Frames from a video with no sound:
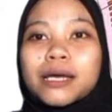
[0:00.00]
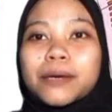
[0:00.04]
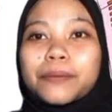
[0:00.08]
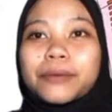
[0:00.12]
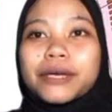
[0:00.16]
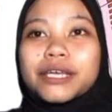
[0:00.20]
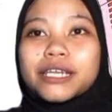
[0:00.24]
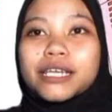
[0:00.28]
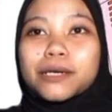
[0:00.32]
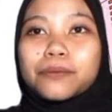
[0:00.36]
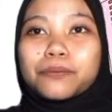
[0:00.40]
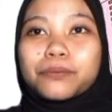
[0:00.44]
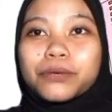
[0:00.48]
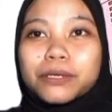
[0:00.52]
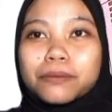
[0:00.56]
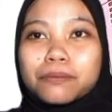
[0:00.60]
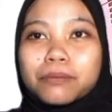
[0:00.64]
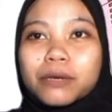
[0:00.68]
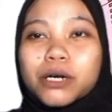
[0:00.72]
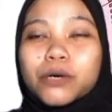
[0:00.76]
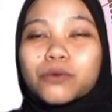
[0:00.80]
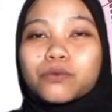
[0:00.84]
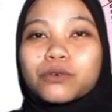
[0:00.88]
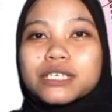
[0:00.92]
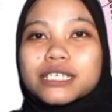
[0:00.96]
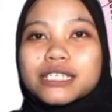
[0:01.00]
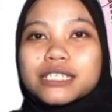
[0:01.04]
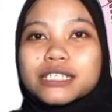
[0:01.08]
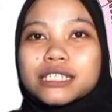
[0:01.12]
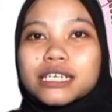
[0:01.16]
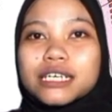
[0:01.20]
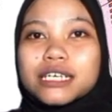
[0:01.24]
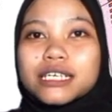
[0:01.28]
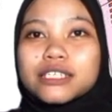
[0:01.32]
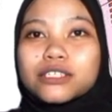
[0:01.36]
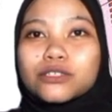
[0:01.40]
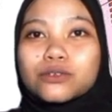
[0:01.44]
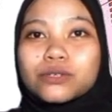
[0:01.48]
Media Prima was
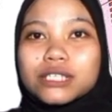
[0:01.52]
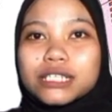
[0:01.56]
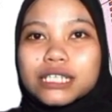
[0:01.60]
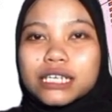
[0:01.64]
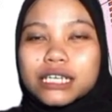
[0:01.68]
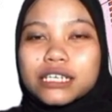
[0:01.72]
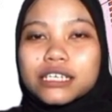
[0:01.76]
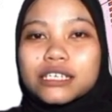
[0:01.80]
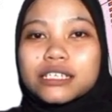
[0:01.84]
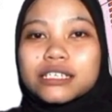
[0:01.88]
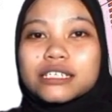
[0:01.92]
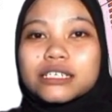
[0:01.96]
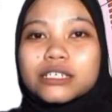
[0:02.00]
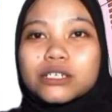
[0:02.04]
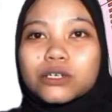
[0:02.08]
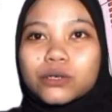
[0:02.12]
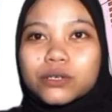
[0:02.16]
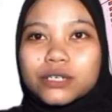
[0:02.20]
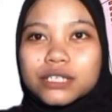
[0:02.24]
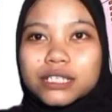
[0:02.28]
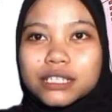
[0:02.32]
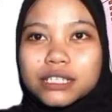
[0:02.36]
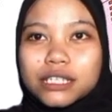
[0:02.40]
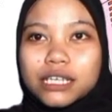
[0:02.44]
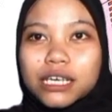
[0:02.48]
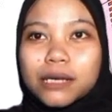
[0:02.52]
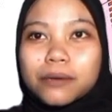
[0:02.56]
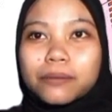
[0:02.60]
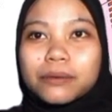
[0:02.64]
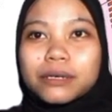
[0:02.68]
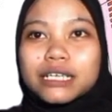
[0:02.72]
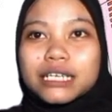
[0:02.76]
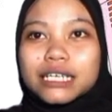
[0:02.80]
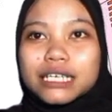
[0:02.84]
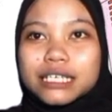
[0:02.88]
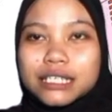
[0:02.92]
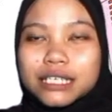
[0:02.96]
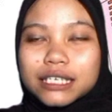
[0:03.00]
tested to study the
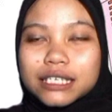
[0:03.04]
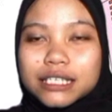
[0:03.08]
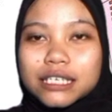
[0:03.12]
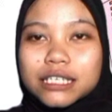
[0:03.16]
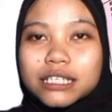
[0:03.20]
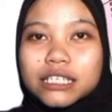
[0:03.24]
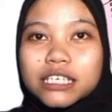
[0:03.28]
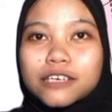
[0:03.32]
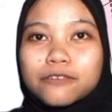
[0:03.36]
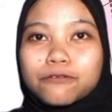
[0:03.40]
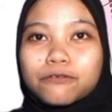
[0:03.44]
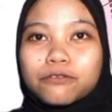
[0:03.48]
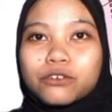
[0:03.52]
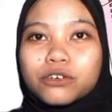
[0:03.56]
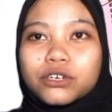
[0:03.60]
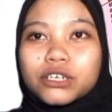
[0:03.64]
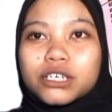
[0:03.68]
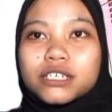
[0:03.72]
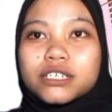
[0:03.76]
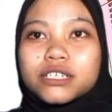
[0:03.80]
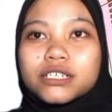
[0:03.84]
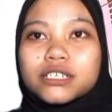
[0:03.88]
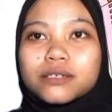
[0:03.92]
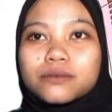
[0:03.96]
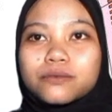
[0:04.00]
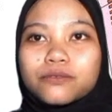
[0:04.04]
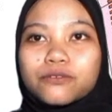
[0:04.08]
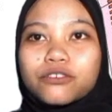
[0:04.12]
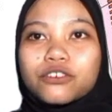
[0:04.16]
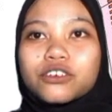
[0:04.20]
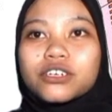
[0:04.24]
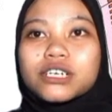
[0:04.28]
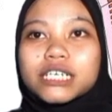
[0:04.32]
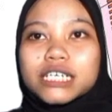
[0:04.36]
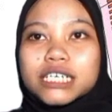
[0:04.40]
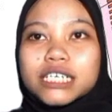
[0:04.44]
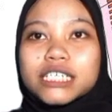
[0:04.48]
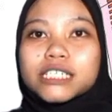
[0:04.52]
concept elasticity for
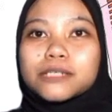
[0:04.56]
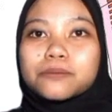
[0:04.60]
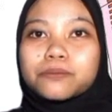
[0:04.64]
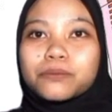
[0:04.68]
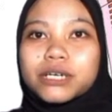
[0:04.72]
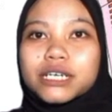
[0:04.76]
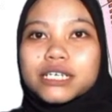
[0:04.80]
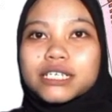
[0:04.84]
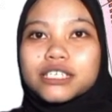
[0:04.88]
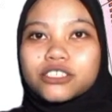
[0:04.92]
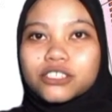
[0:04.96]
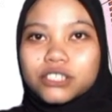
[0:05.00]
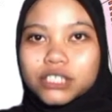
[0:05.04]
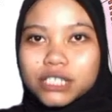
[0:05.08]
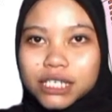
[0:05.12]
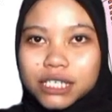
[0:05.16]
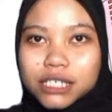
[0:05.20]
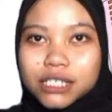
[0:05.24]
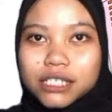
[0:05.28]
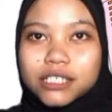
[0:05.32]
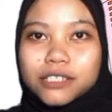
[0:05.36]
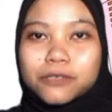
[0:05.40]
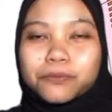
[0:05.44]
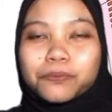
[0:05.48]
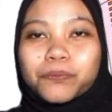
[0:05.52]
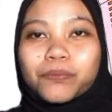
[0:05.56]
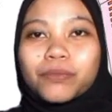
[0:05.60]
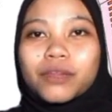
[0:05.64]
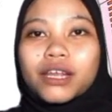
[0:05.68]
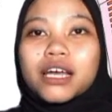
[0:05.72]
each price change.